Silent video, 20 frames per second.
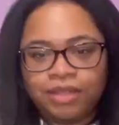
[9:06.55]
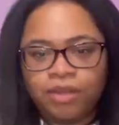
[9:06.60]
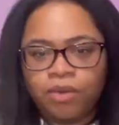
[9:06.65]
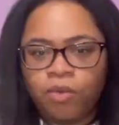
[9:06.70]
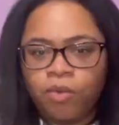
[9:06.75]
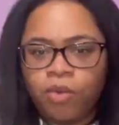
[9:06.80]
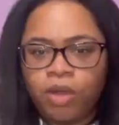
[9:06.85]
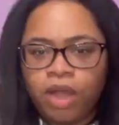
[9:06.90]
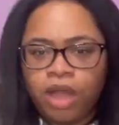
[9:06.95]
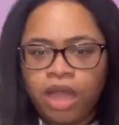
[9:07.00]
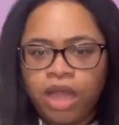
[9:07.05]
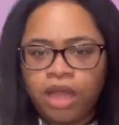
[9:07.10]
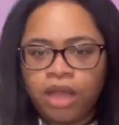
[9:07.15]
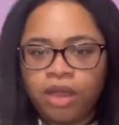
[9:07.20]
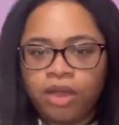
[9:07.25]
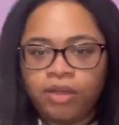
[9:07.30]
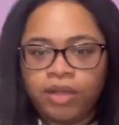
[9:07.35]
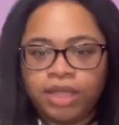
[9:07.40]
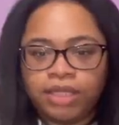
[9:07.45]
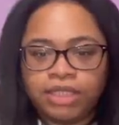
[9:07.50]
What?
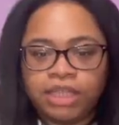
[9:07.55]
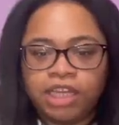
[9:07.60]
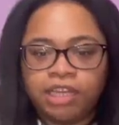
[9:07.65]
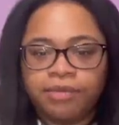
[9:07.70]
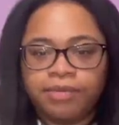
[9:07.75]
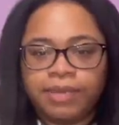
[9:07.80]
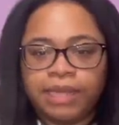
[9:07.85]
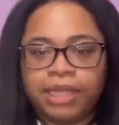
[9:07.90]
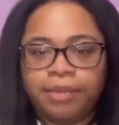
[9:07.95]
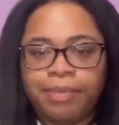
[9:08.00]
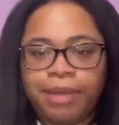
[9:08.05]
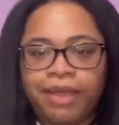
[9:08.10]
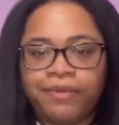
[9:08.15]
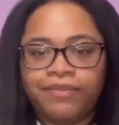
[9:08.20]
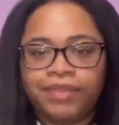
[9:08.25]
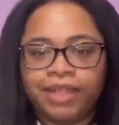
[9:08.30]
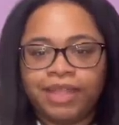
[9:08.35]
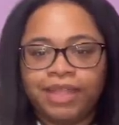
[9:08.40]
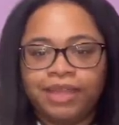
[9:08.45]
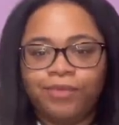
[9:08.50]
Oh, you
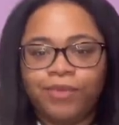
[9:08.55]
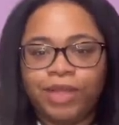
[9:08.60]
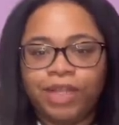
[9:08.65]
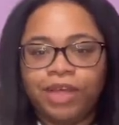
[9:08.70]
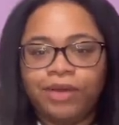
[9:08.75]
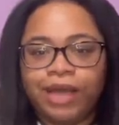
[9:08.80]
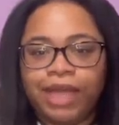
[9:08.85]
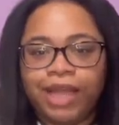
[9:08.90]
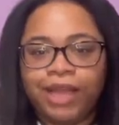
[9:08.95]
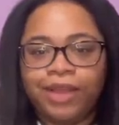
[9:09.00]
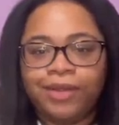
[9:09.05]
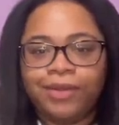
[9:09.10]
telepathically. Willow, I hear